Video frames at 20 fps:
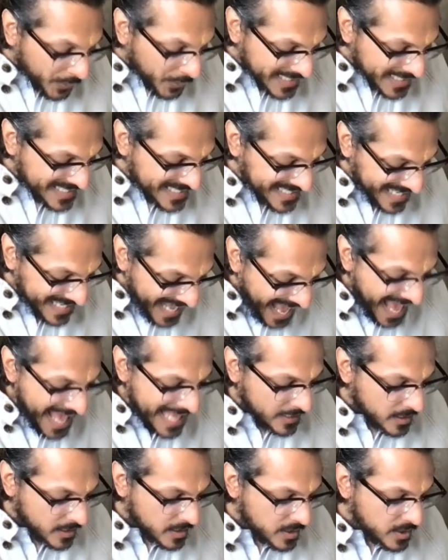brings an
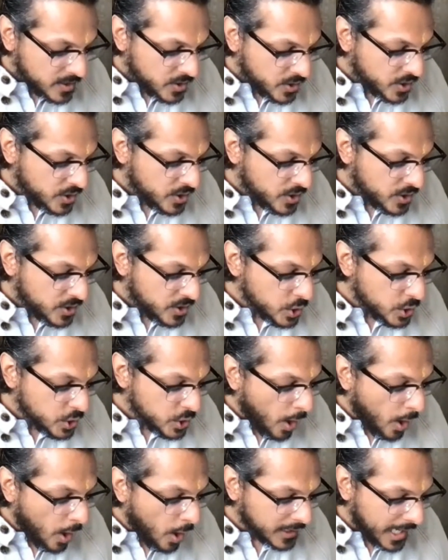end
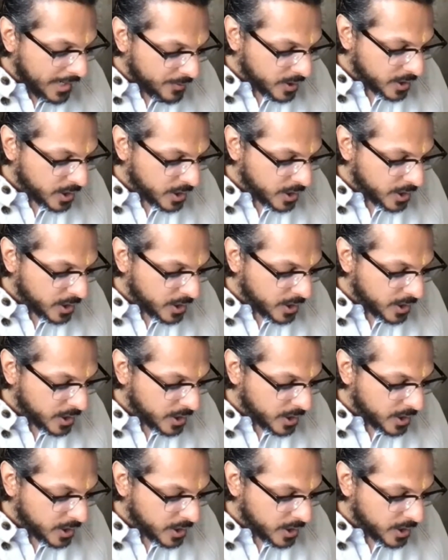to all